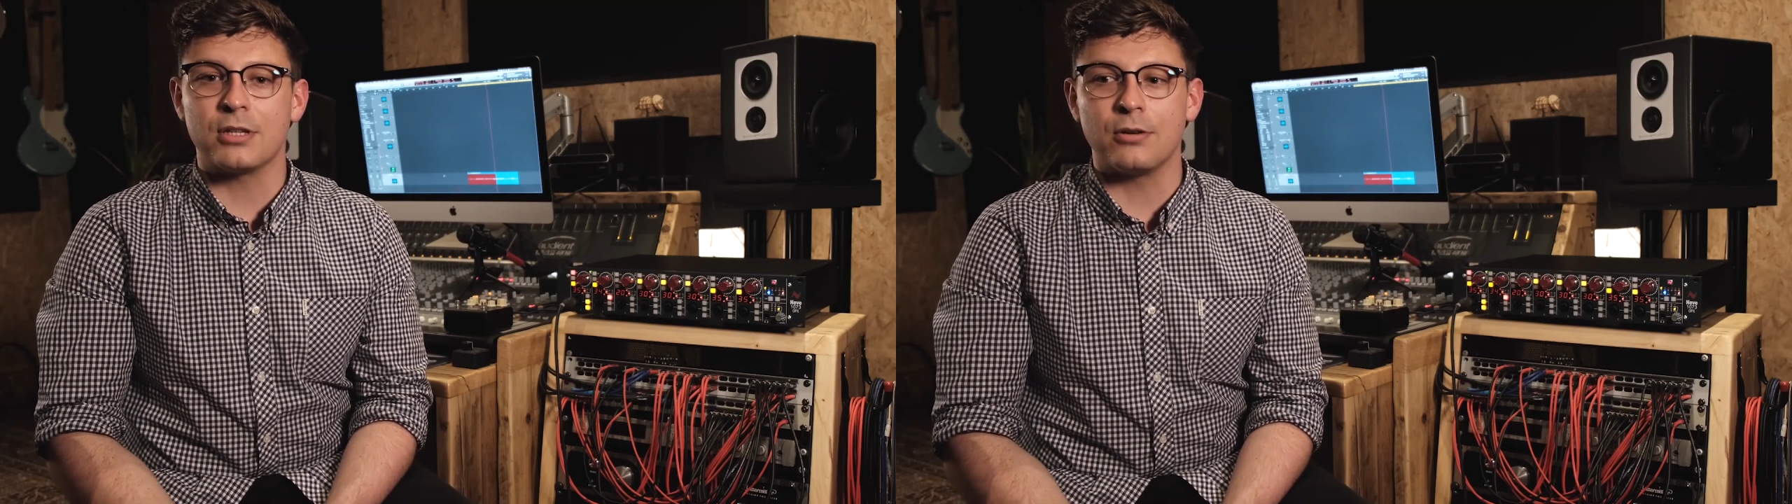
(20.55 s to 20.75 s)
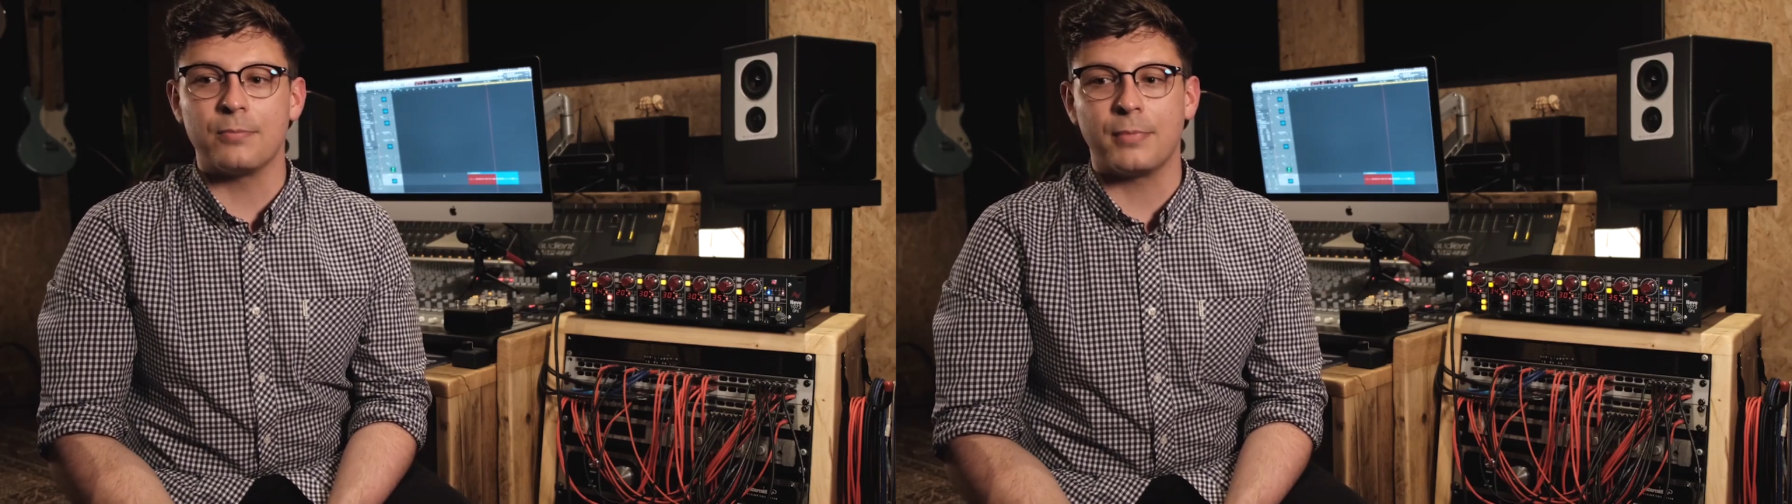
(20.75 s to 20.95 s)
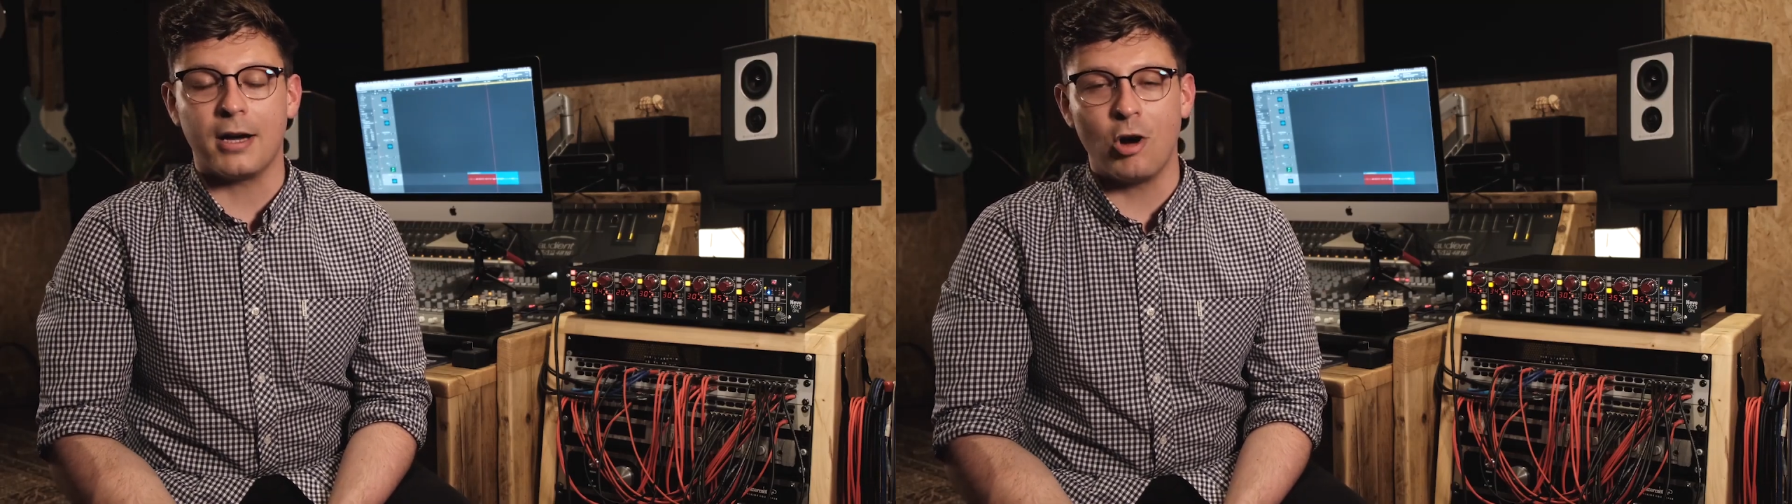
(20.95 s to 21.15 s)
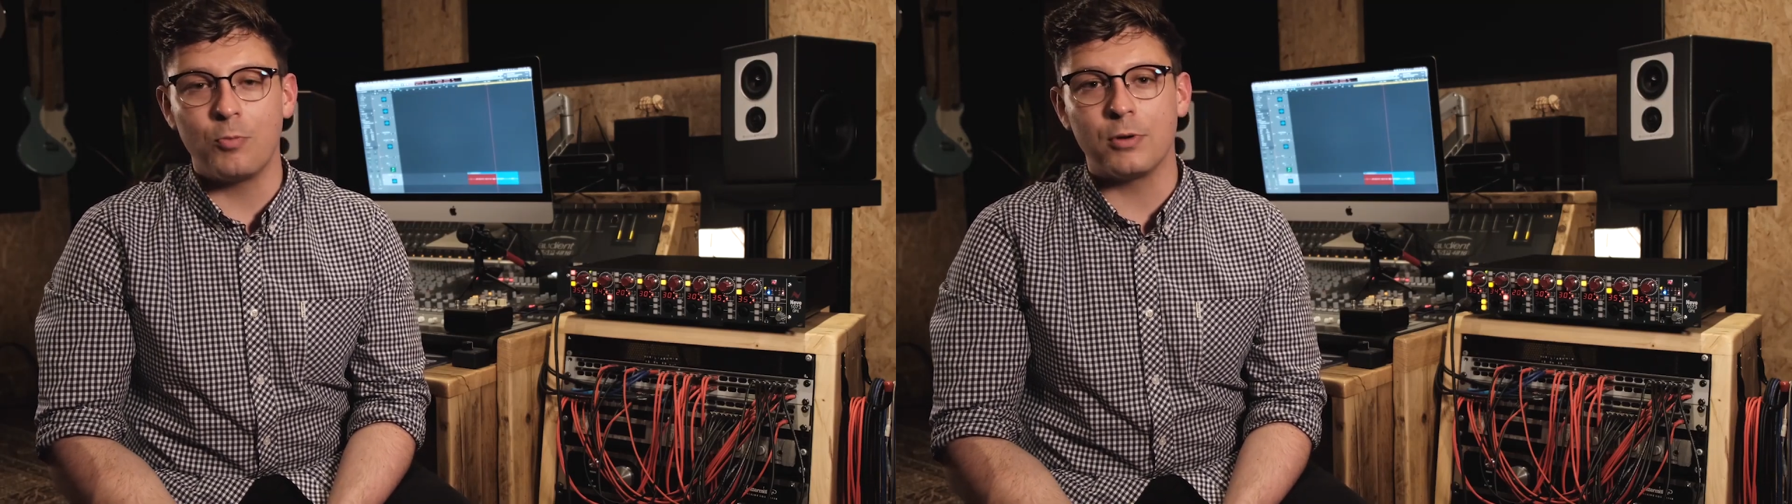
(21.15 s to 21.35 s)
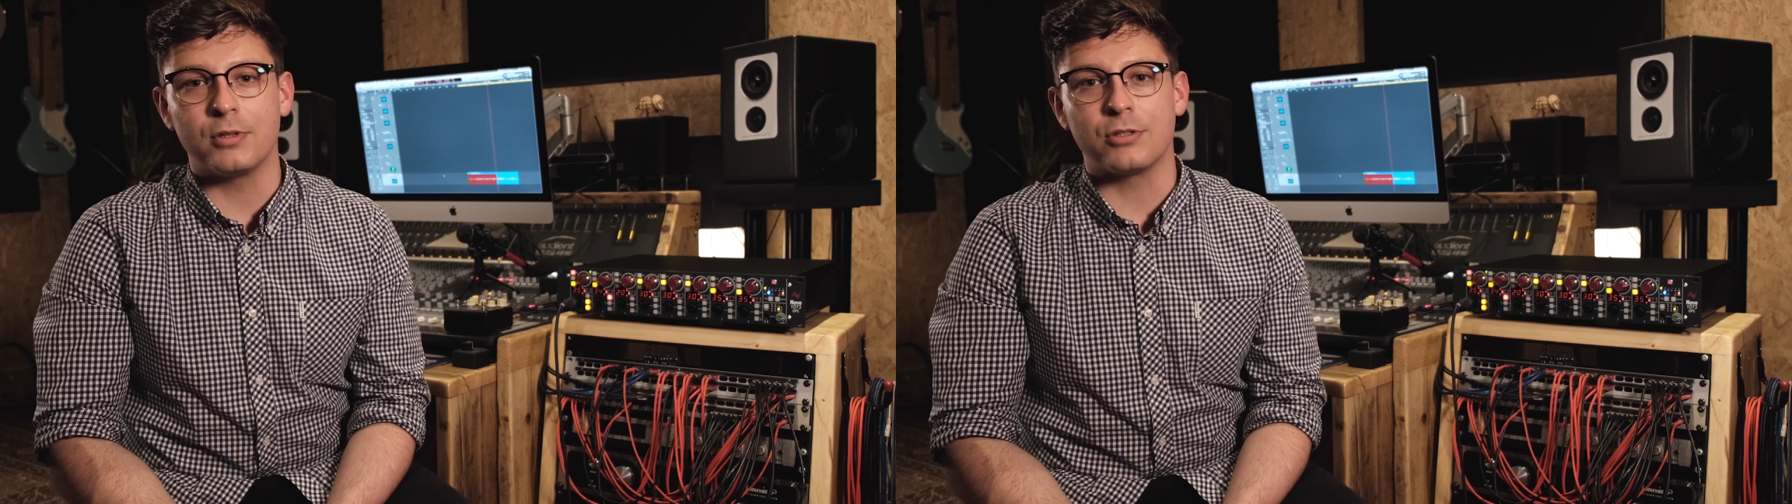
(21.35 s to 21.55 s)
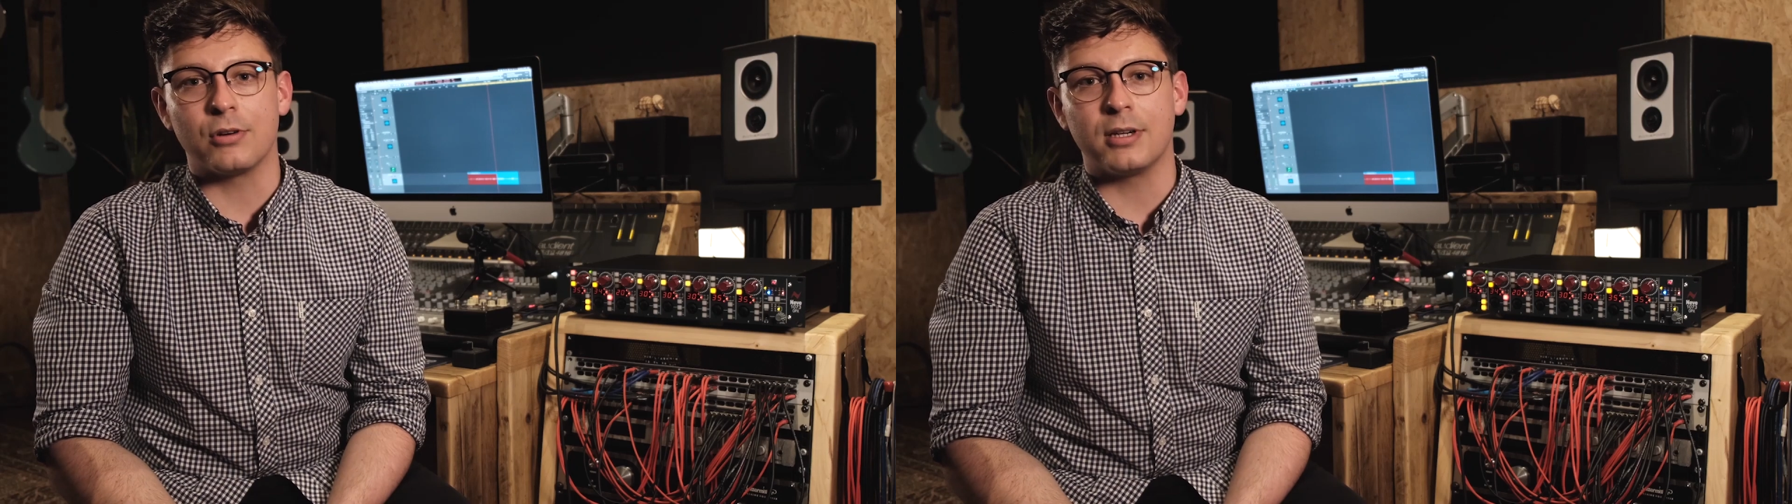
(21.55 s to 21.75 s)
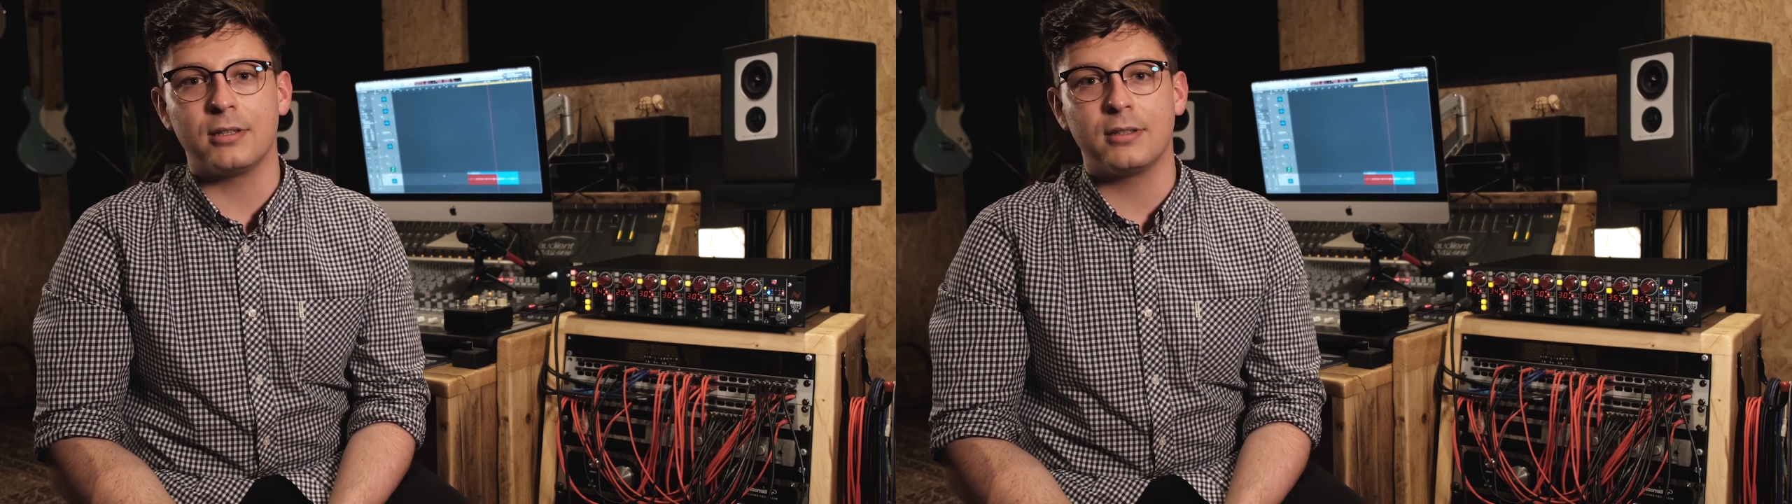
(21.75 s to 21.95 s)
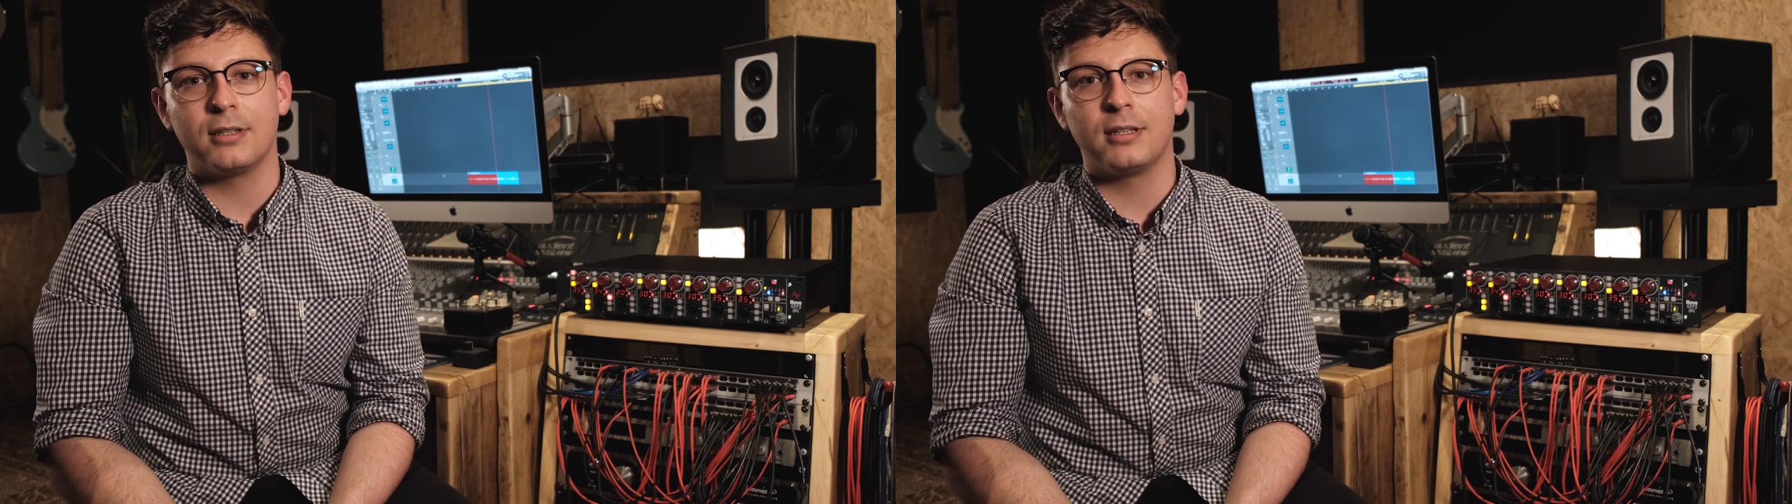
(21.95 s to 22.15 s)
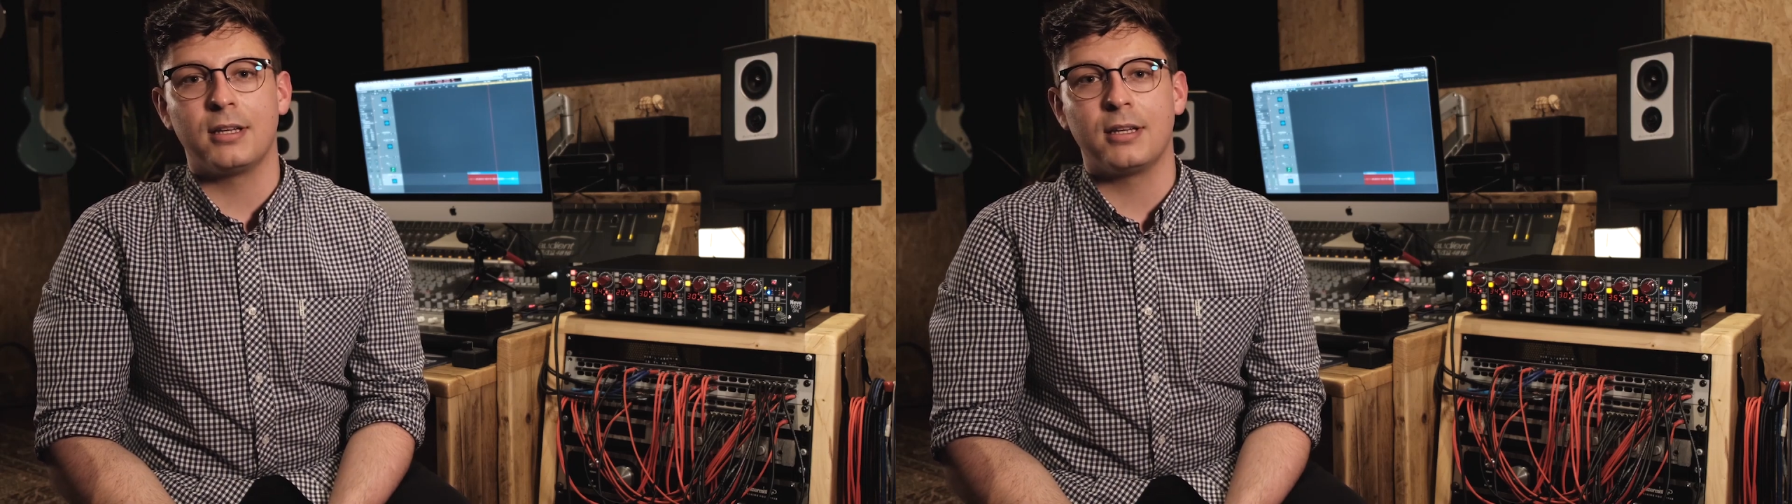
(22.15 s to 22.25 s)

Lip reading: So I hope you enjoy,